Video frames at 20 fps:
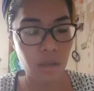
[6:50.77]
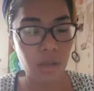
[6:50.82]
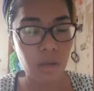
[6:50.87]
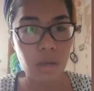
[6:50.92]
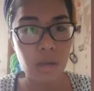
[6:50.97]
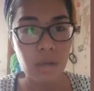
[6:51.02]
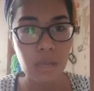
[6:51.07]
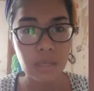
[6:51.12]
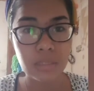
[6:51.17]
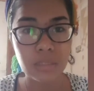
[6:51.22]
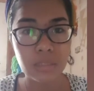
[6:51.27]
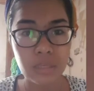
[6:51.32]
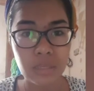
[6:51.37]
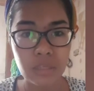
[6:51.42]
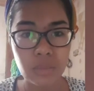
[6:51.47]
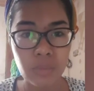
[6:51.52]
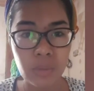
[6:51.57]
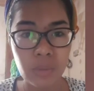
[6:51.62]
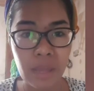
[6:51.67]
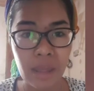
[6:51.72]
Next is
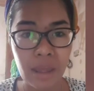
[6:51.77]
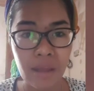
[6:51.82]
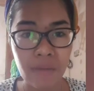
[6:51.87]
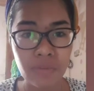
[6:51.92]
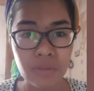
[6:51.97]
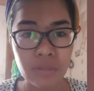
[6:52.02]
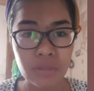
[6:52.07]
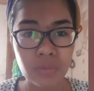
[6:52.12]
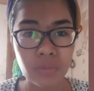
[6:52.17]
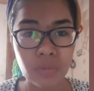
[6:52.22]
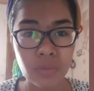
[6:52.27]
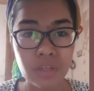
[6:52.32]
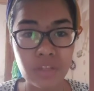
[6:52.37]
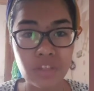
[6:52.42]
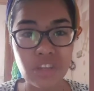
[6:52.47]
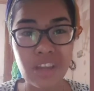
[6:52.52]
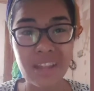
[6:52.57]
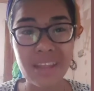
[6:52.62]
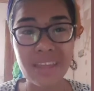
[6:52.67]
we'll have the soothing gel.